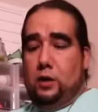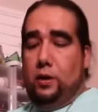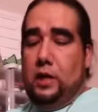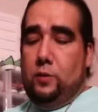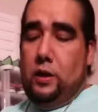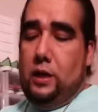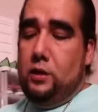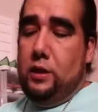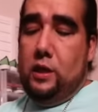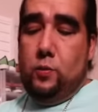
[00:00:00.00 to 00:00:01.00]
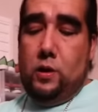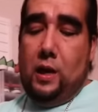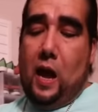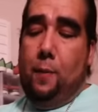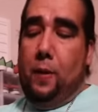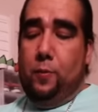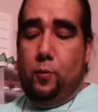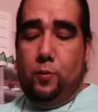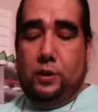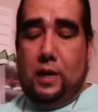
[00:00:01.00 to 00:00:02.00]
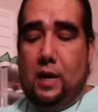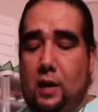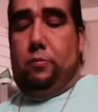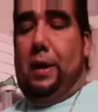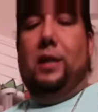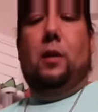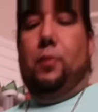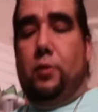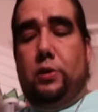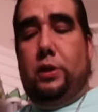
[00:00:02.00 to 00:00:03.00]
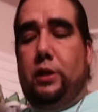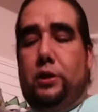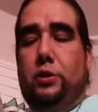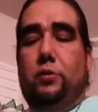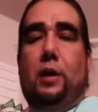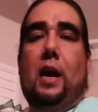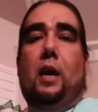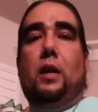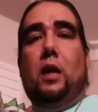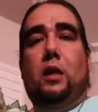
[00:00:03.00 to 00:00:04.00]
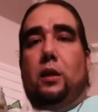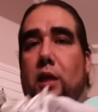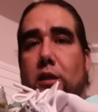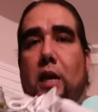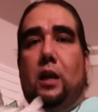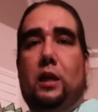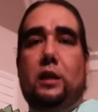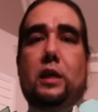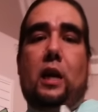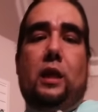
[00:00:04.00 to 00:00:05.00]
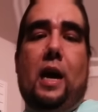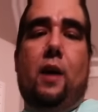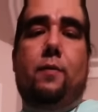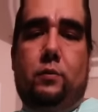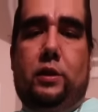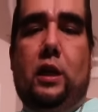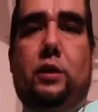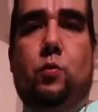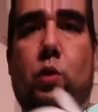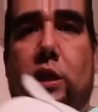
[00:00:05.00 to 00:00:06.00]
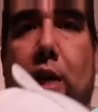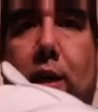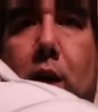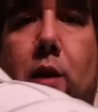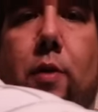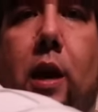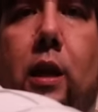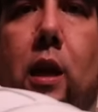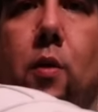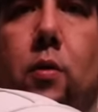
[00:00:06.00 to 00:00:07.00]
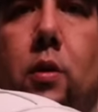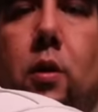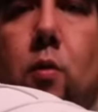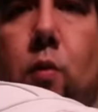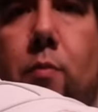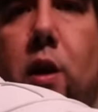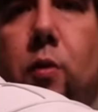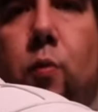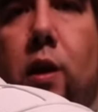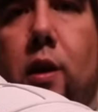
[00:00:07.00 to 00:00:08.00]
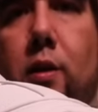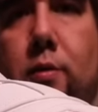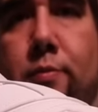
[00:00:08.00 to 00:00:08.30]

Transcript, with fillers: You know, it is what it is on this one. A lot of people will say, that's a bullshit shoe. That ain't nothing. This ain't, this ain't that. Check, what's that color right there? What month we in?